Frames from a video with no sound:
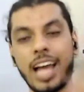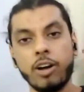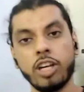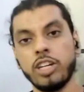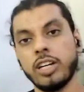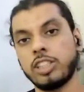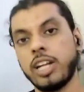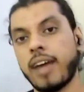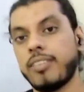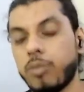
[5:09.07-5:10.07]
how can you actually
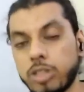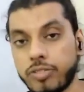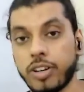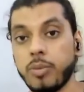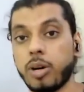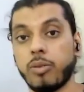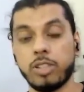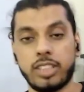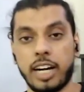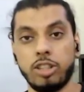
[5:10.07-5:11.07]
have it, what's the framework of it,
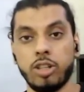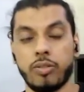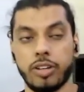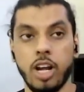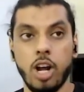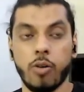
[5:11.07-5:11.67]
what's the strategy of it,